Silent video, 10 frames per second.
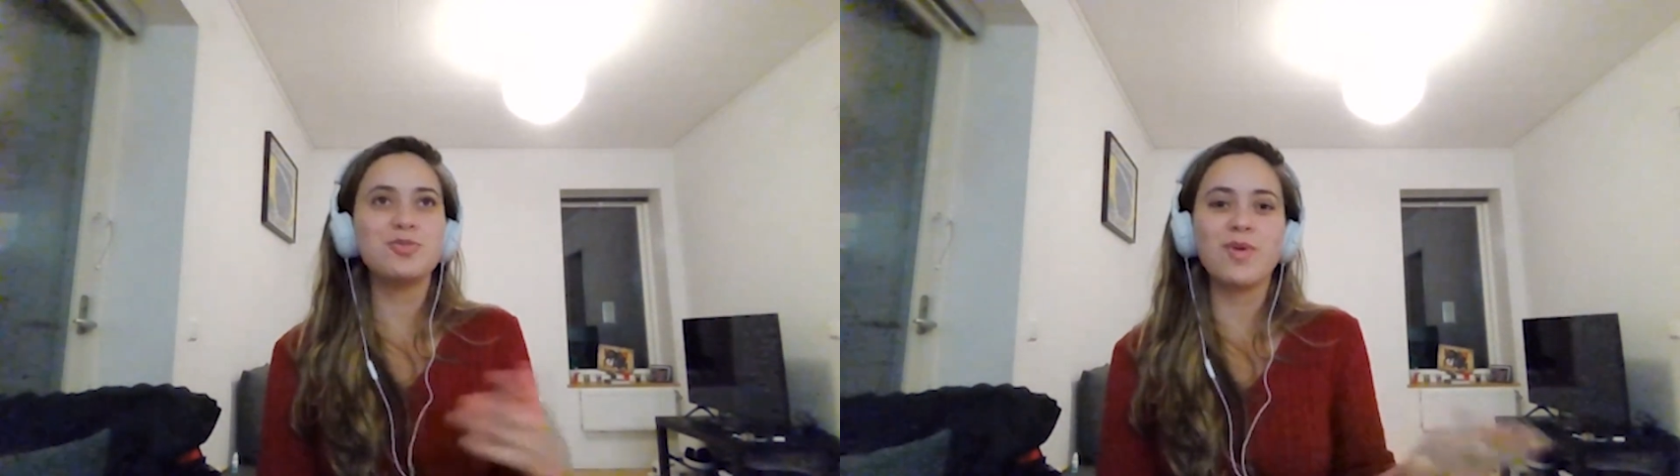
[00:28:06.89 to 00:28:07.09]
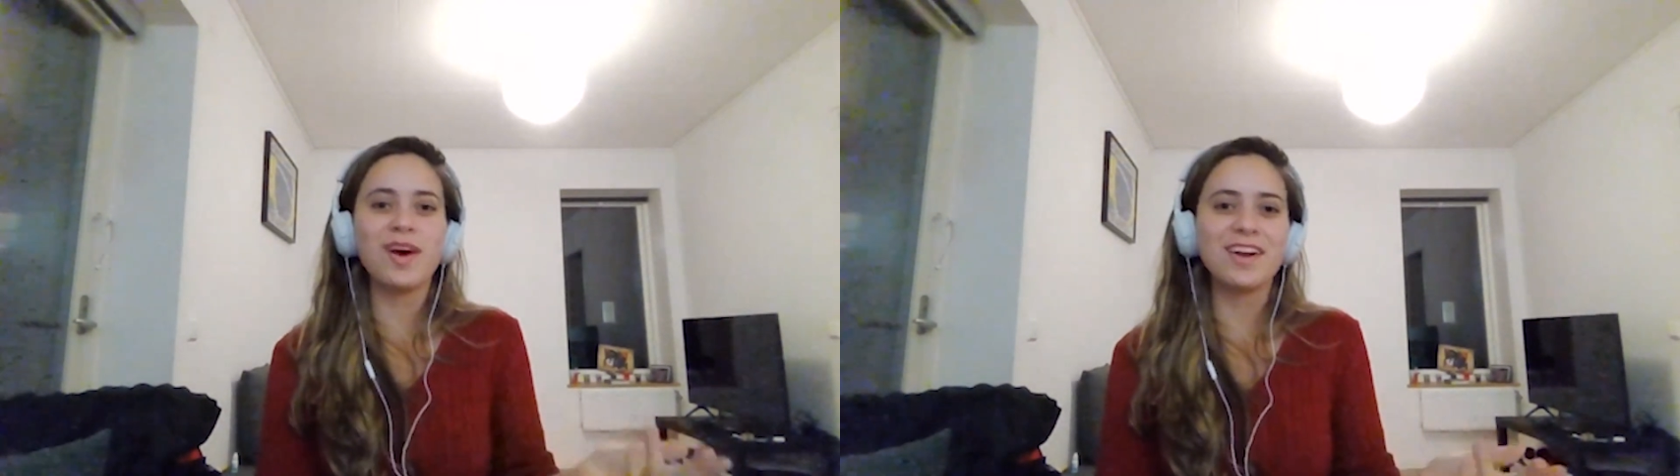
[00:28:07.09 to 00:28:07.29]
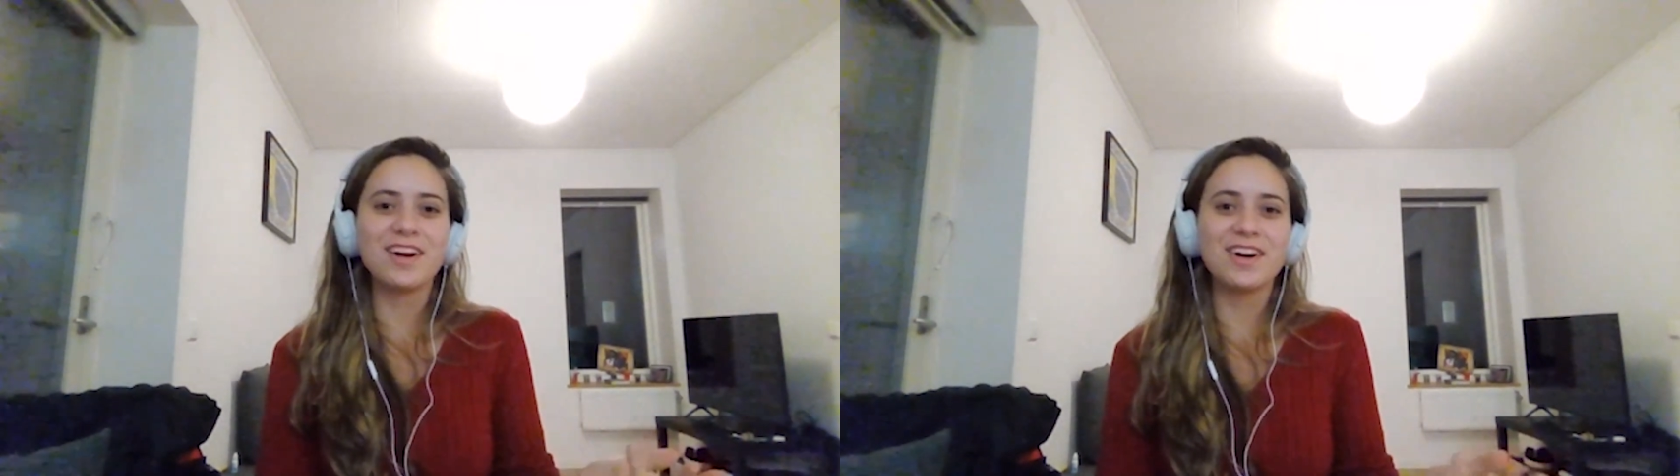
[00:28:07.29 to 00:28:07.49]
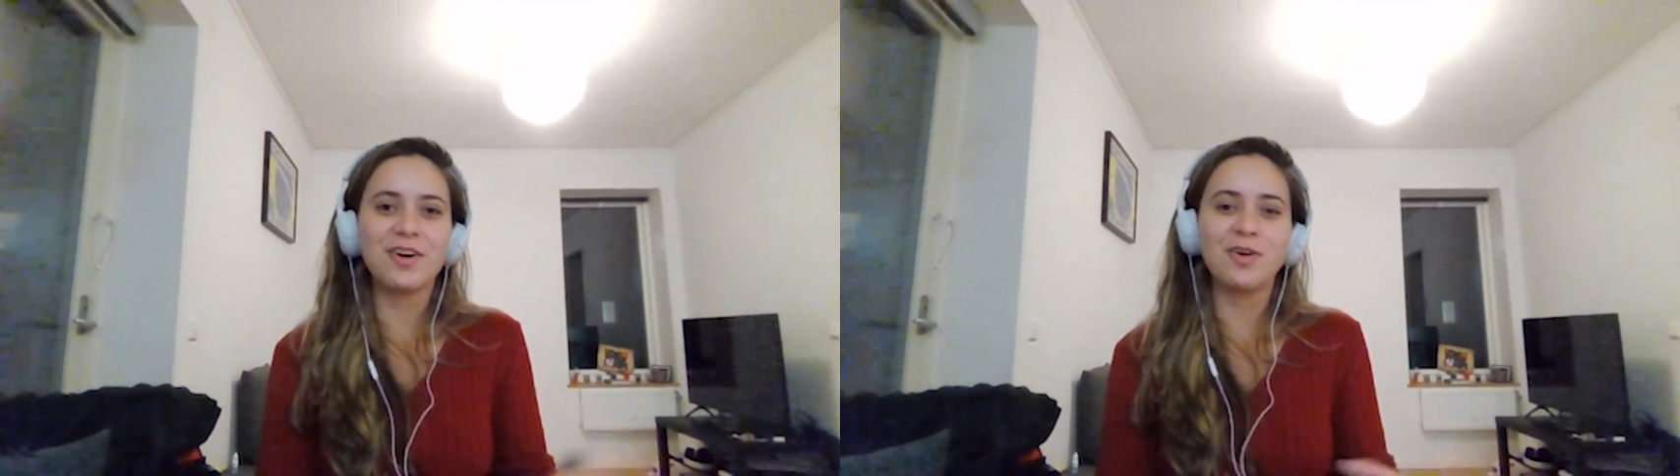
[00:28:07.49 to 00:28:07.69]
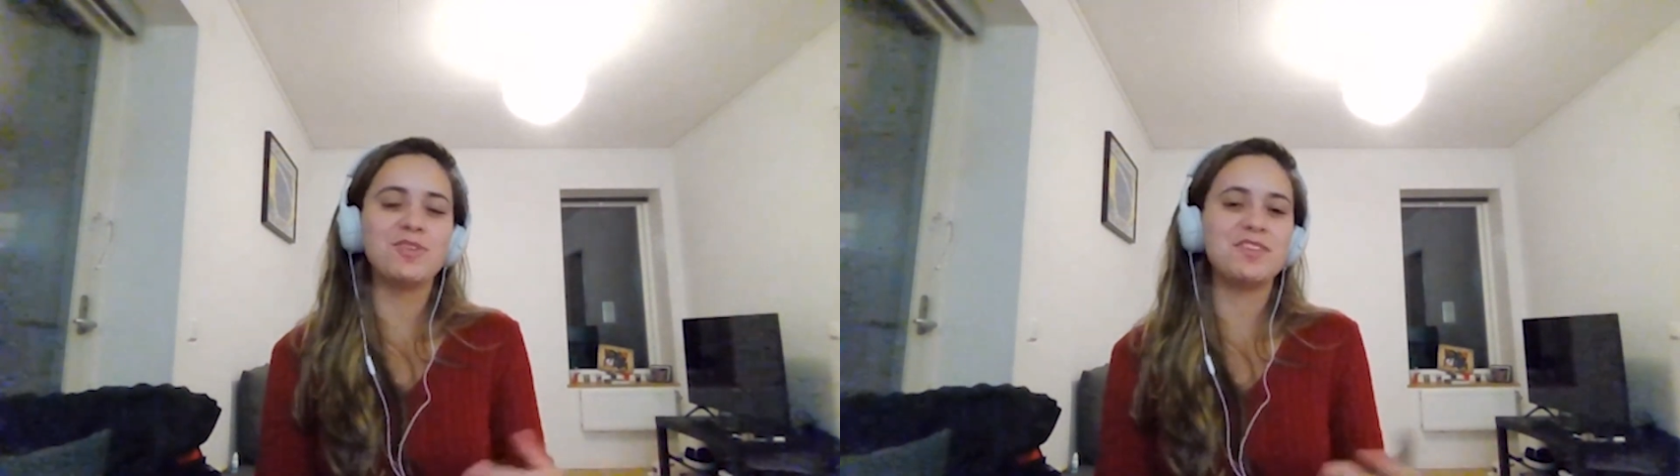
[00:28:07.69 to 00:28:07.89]
weather
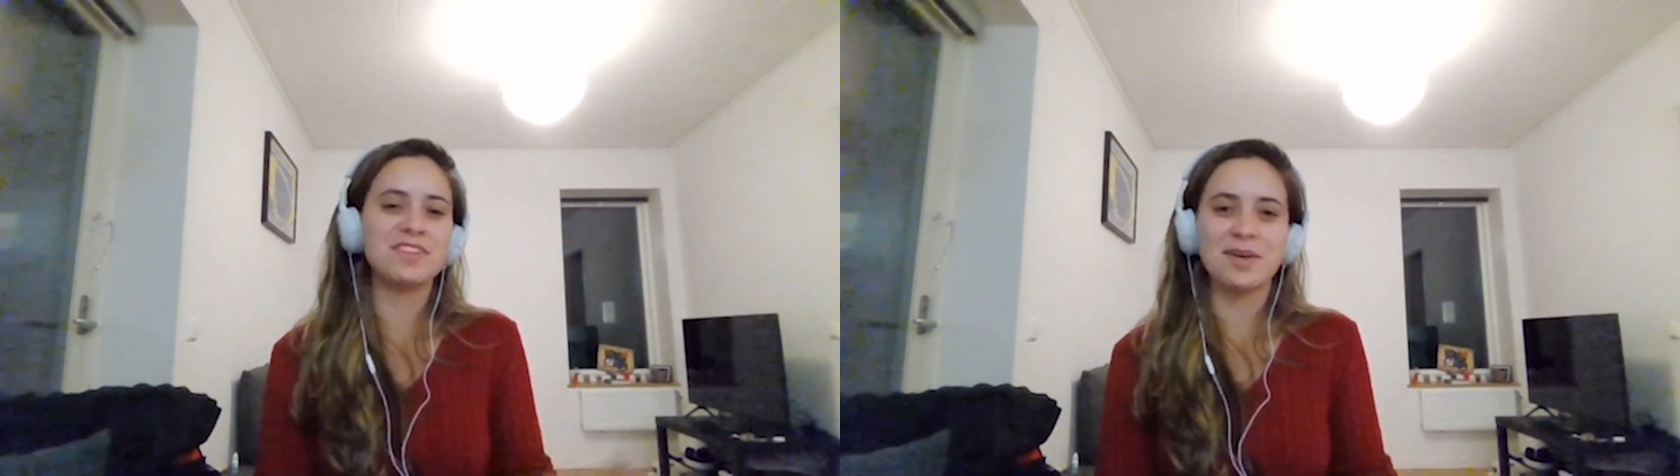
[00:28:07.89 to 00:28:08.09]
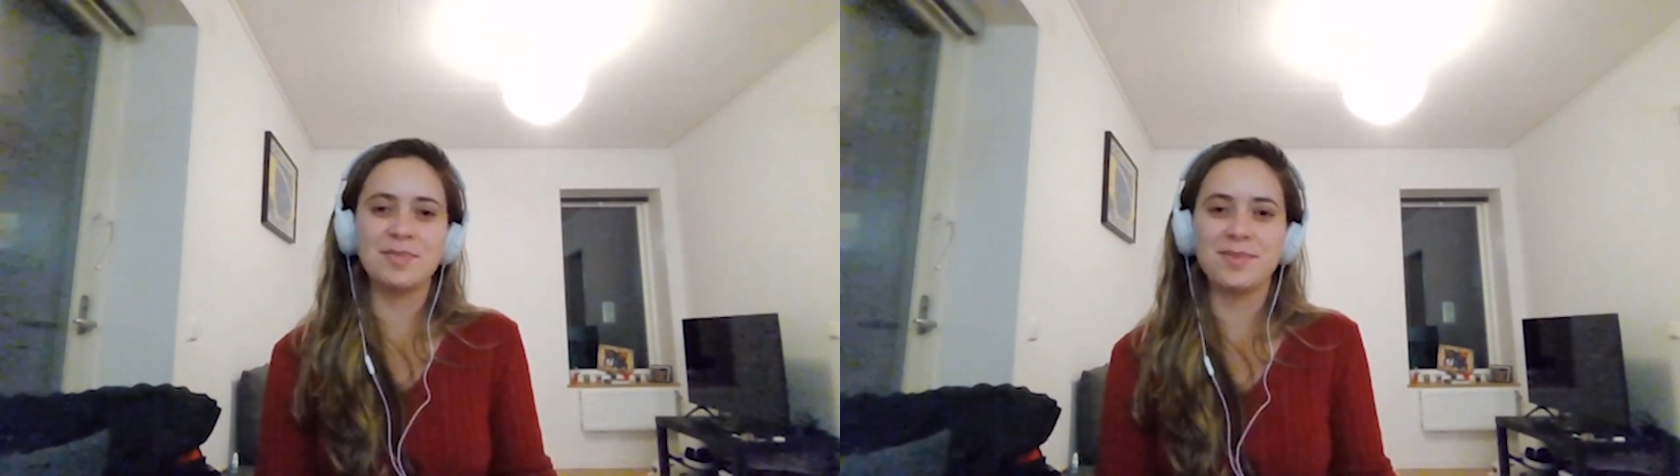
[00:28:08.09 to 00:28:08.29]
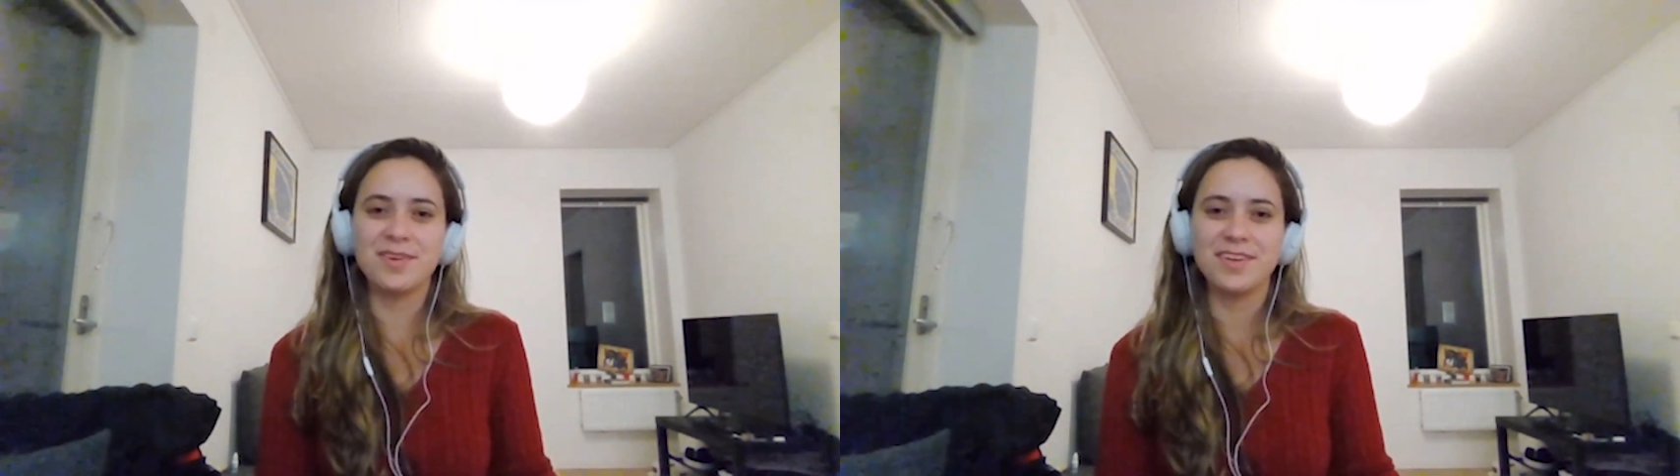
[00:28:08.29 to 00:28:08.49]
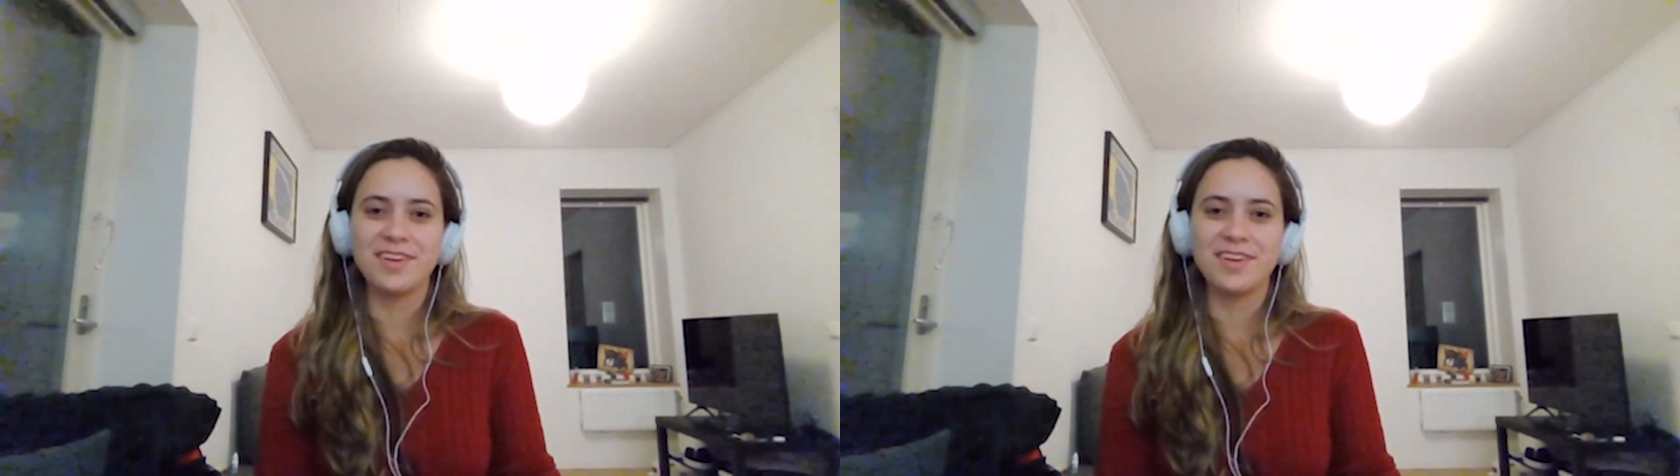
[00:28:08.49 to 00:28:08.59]
all the time.